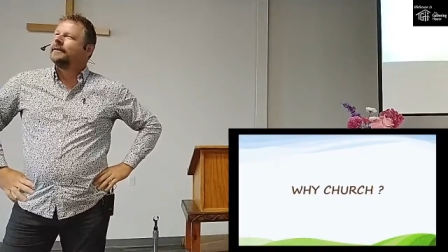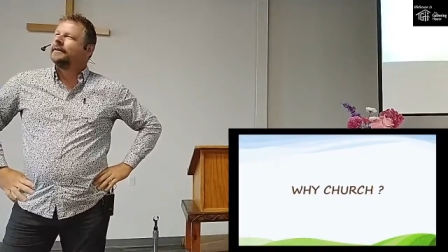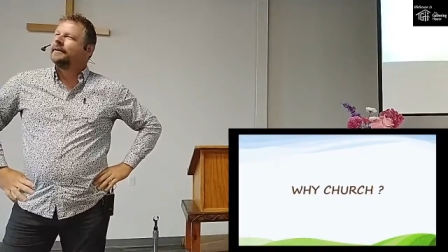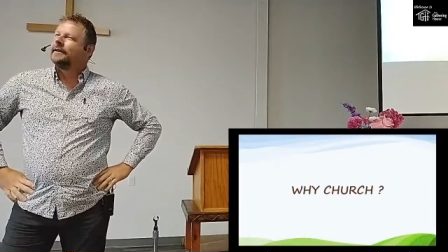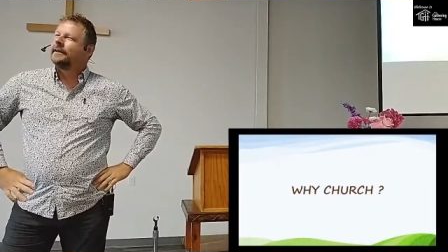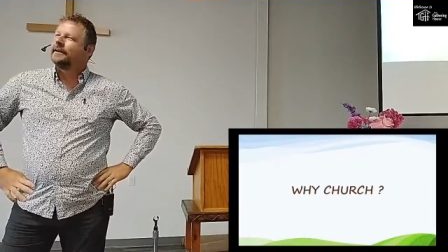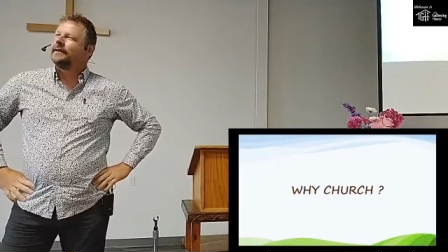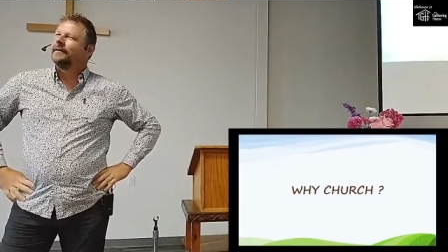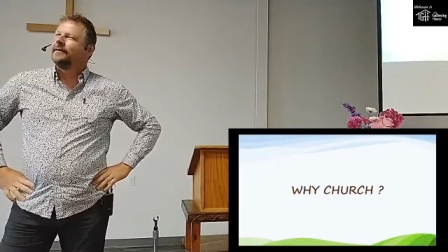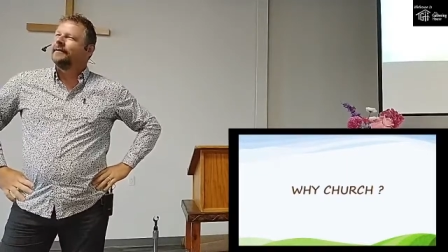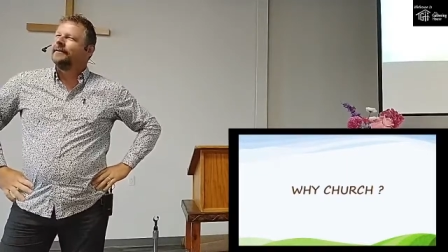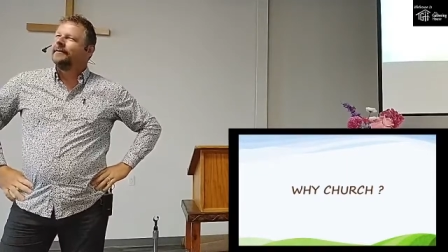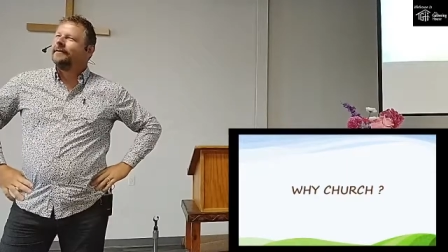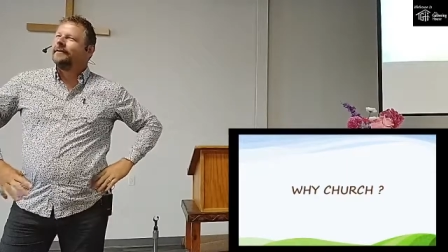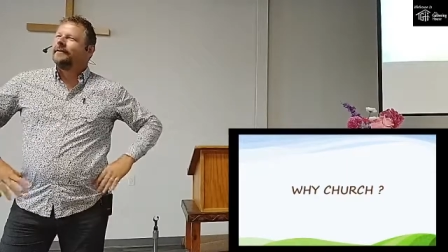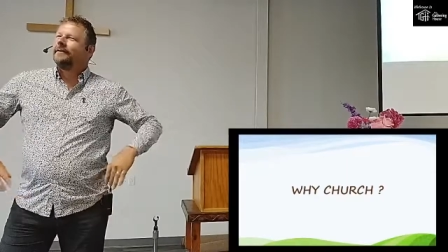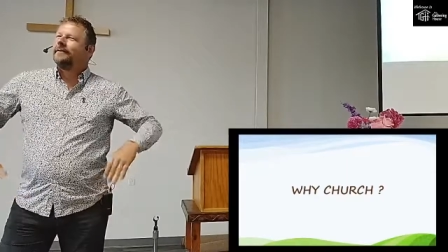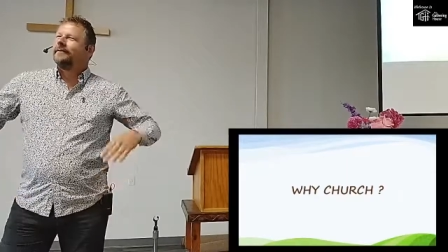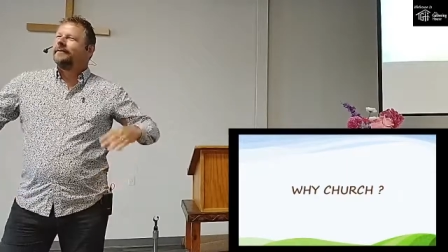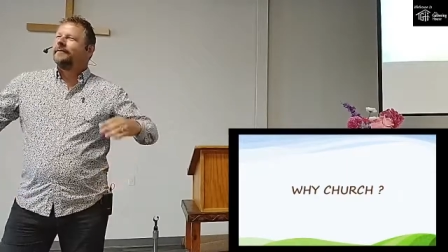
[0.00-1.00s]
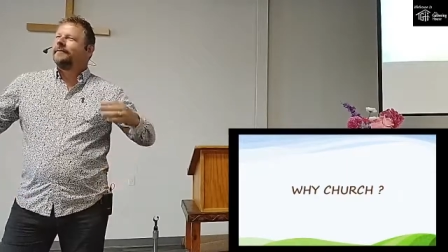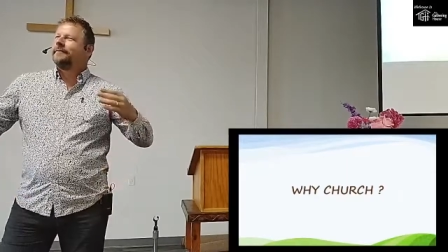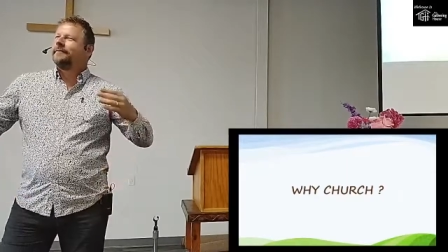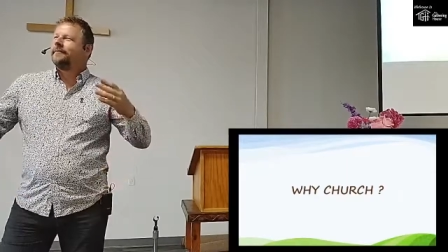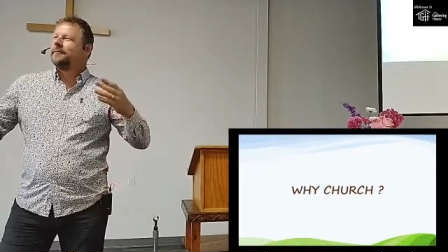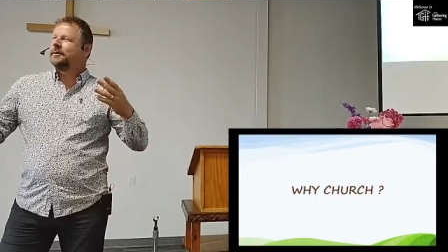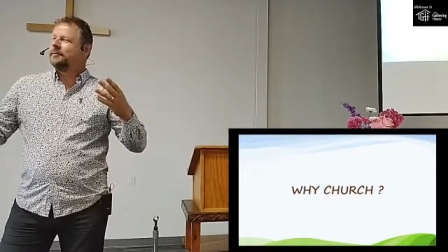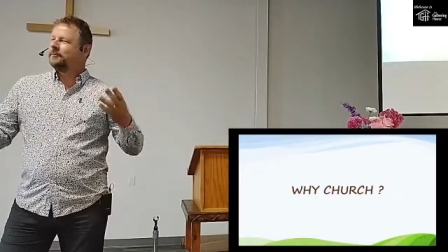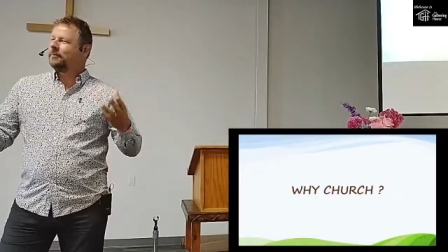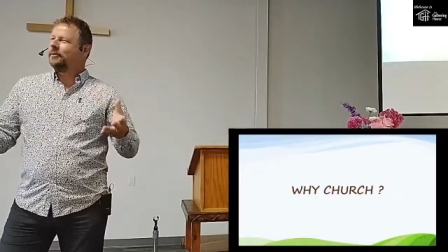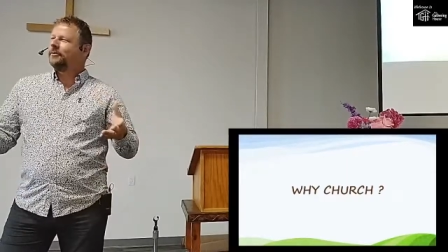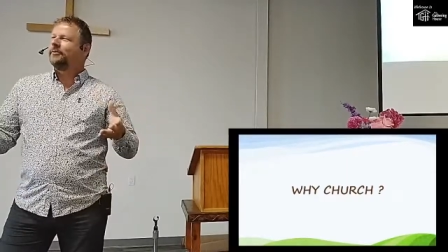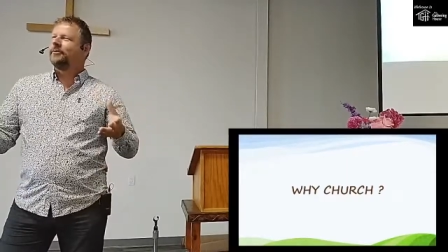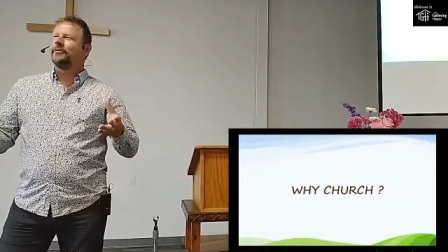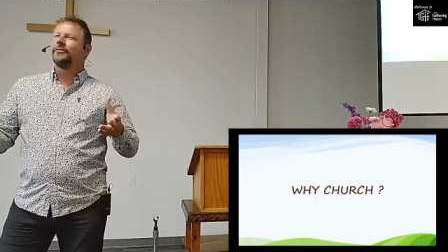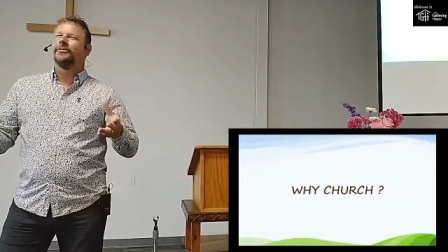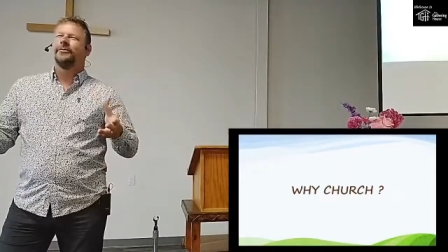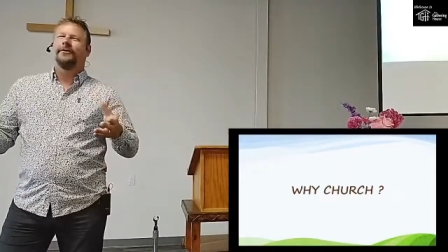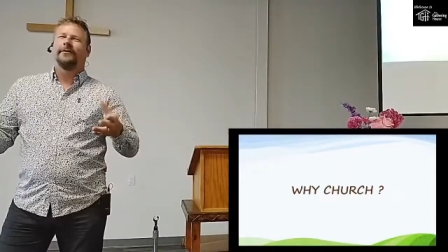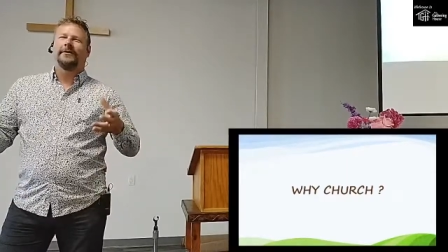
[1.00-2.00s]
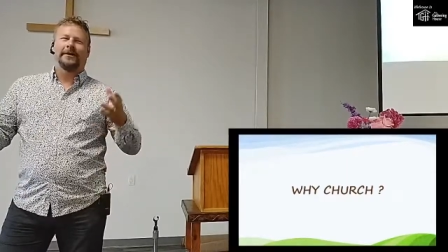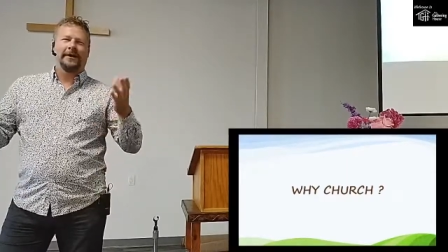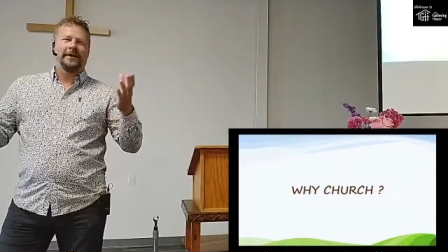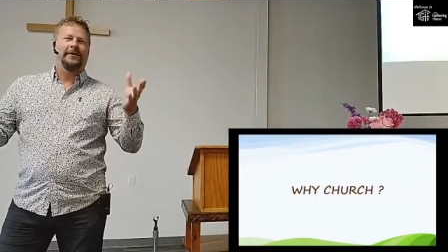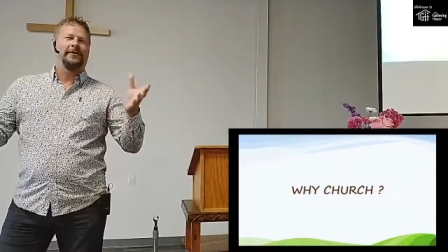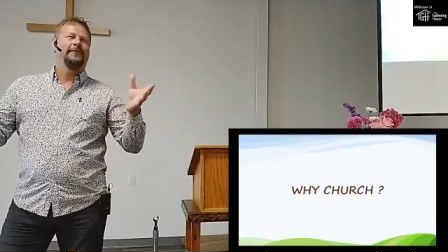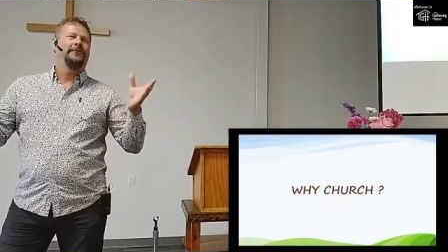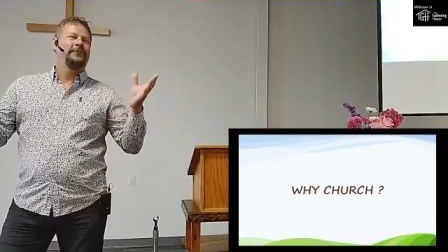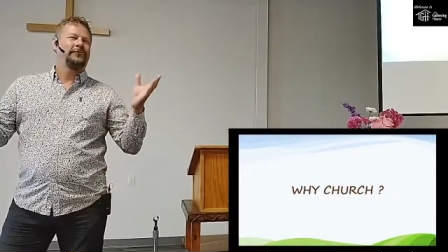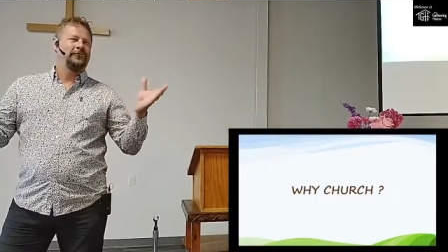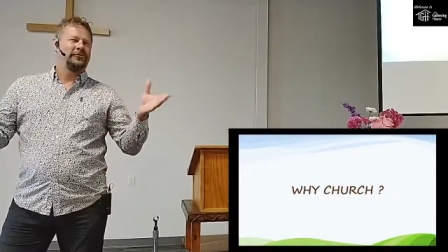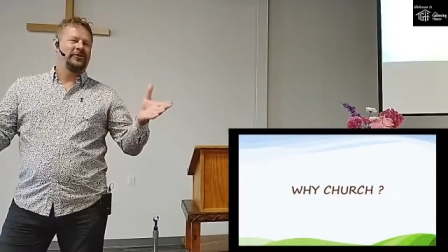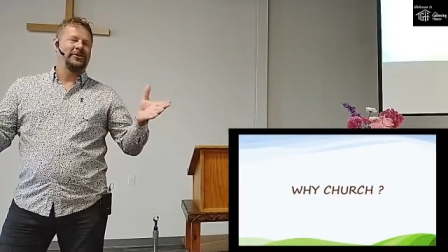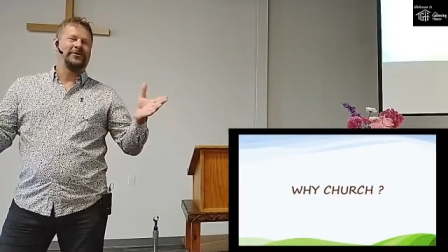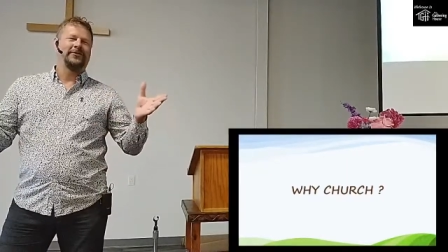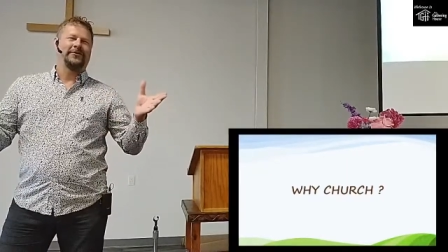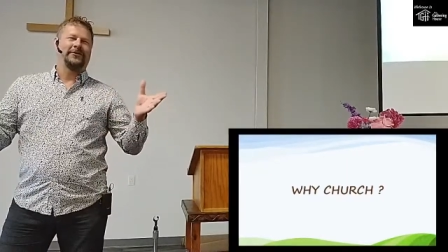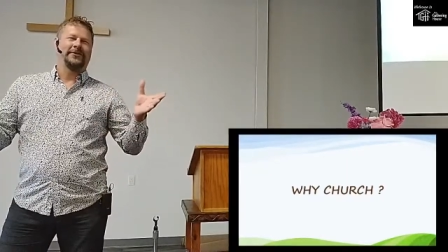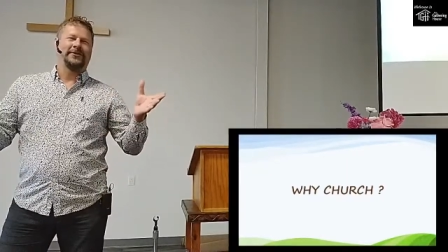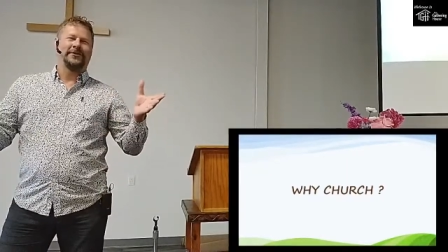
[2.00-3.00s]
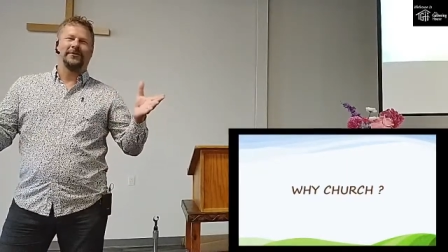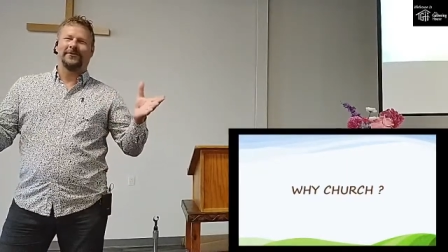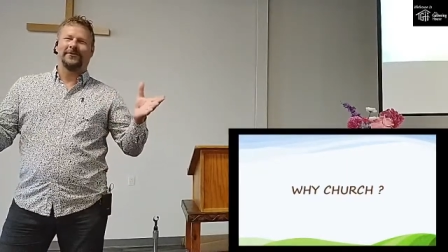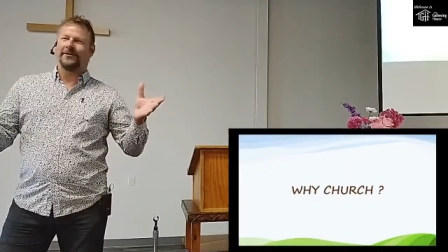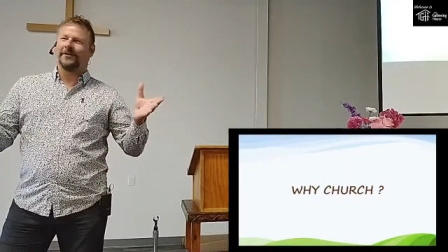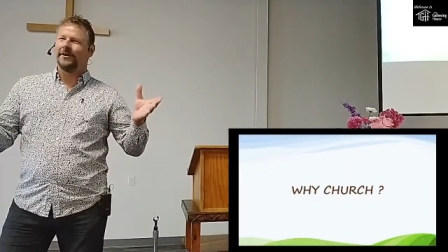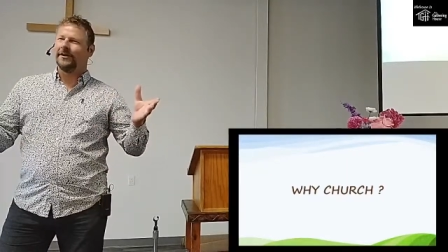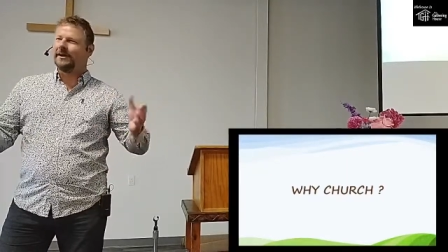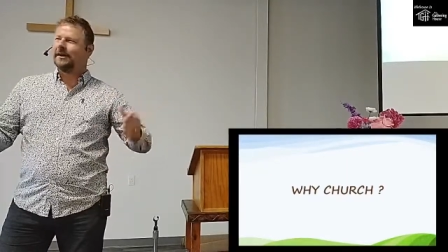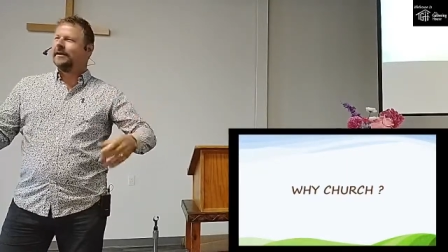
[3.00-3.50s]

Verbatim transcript: Like, we both love Jesus.